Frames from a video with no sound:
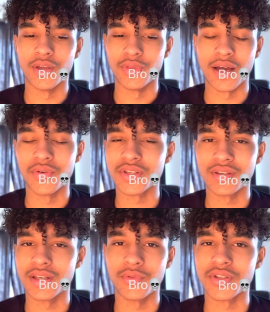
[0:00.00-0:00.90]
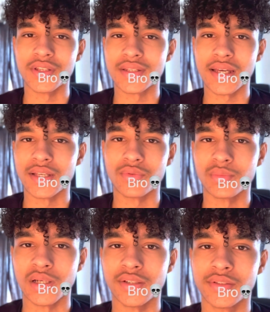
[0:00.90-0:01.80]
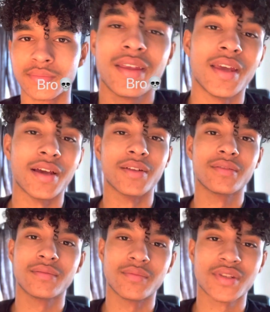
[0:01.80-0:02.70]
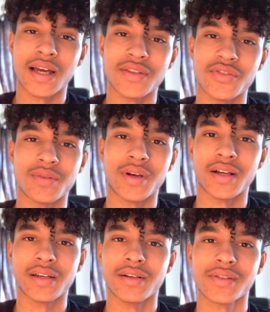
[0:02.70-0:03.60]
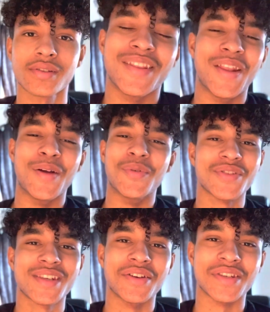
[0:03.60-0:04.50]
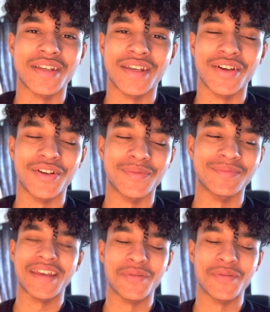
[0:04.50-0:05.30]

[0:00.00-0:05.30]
it wasn't the size what mattered. Yeah. Size doesn't matter, guys. No, but seriously, it